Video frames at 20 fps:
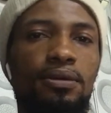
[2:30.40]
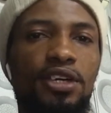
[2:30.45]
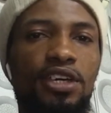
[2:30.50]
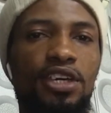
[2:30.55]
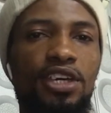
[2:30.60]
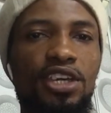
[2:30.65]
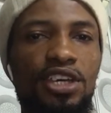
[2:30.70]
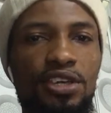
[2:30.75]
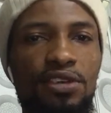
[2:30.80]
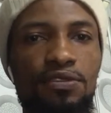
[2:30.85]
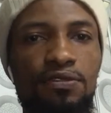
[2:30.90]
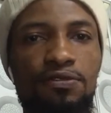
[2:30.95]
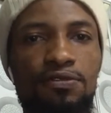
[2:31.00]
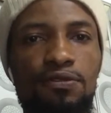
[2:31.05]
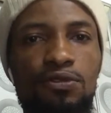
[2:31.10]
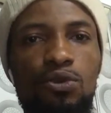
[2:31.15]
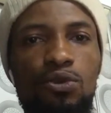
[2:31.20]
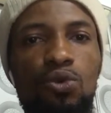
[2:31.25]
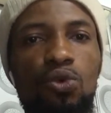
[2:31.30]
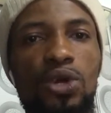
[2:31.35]

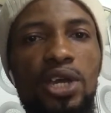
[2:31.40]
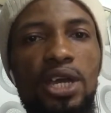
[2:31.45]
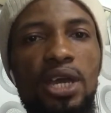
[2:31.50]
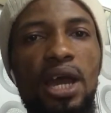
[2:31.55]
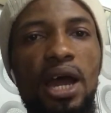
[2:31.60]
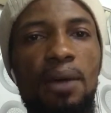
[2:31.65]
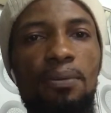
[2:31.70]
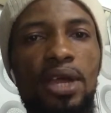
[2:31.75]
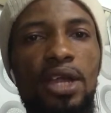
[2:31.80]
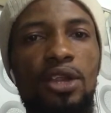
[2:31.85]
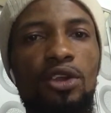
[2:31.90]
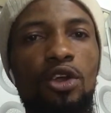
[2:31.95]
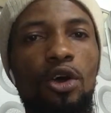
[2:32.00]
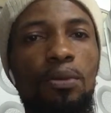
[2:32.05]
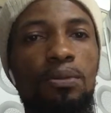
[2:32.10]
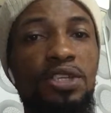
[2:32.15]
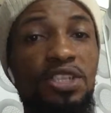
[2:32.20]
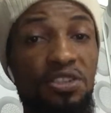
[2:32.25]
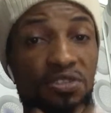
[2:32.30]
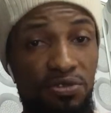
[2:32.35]
If we are made
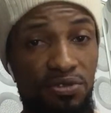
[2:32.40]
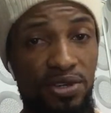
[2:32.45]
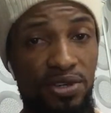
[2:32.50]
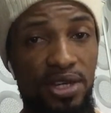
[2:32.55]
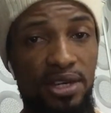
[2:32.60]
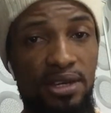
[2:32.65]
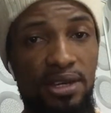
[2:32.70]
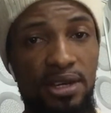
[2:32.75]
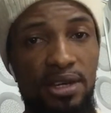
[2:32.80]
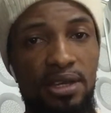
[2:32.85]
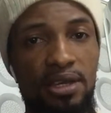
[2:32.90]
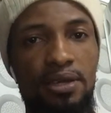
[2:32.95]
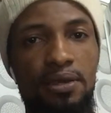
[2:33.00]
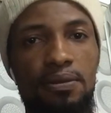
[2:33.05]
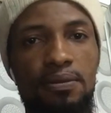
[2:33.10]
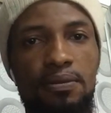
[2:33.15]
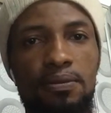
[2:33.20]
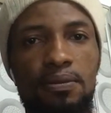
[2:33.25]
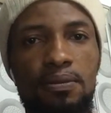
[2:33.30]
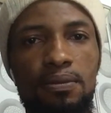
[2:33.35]
up differently
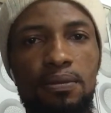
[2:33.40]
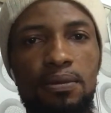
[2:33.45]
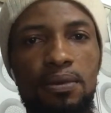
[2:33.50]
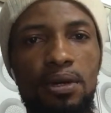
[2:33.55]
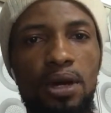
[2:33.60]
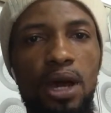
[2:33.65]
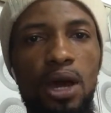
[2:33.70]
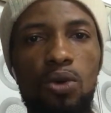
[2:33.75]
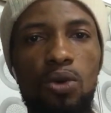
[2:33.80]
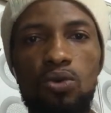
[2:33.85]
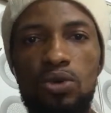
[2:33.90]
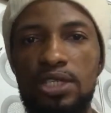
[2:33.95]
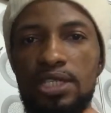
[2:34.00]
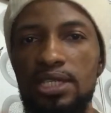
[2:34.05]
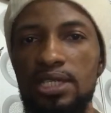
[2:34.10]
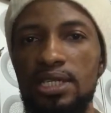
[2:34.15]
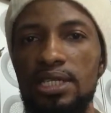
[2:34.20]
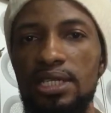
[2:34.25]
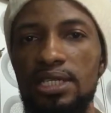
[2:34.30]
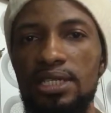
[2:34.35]
and we
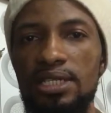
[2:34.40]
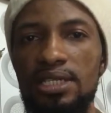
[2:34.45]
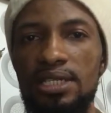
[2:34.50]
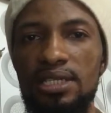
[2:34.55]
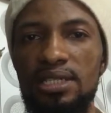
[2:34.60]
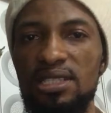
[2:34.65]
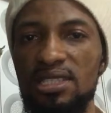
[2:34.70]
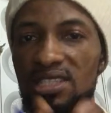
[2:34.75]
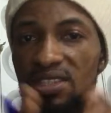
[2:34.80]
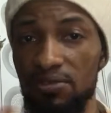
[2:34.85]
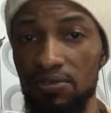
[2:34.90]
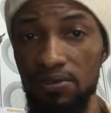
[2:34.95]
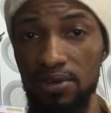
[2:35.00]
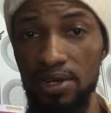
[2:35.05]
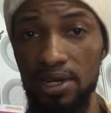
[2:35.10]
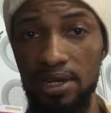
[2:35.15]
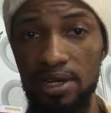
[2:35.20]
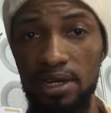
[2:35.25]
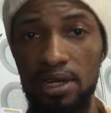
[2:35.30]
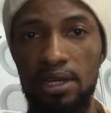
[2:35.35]
see things
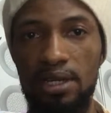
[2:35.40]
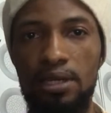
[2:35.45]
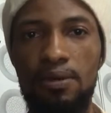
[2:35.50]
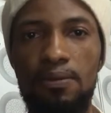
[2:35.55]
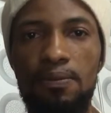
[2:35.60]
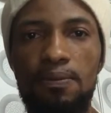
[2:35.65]
differently,